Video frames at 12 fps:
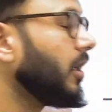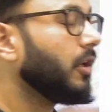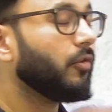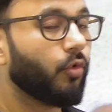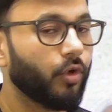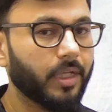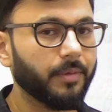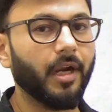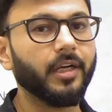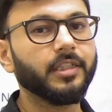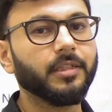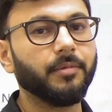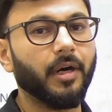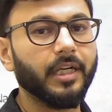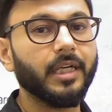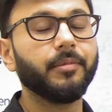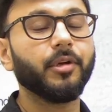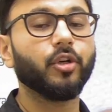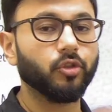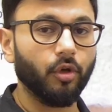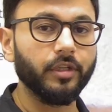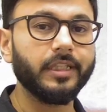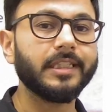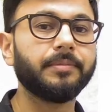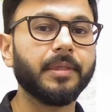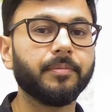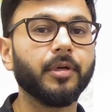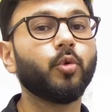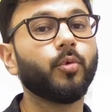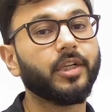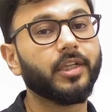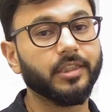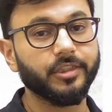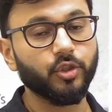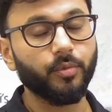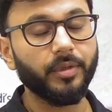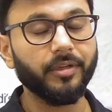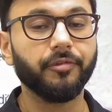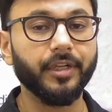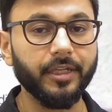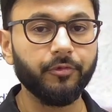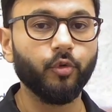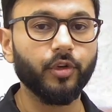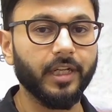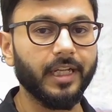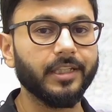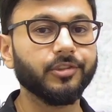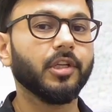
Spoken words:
food demand in the market, because all these people who were consuming free food grains